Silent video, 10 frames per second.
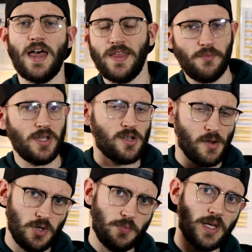and the
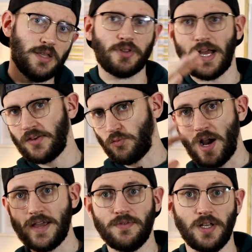MEWP starts
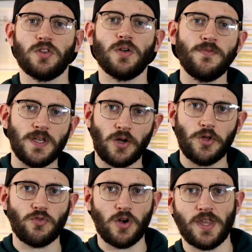waving, something
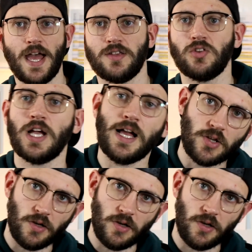goes wrong there, you start to